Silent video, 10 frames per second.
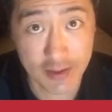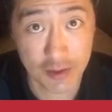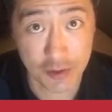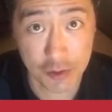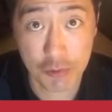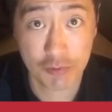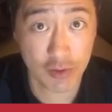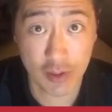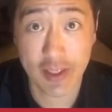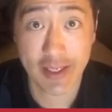so you've
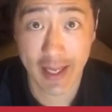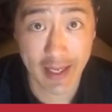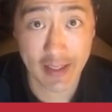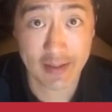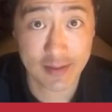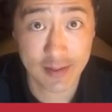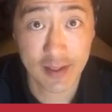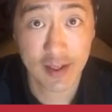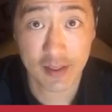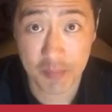already aced
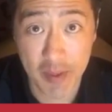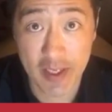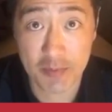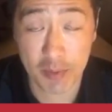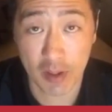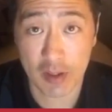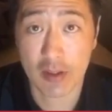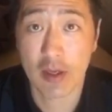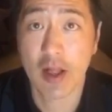the base part.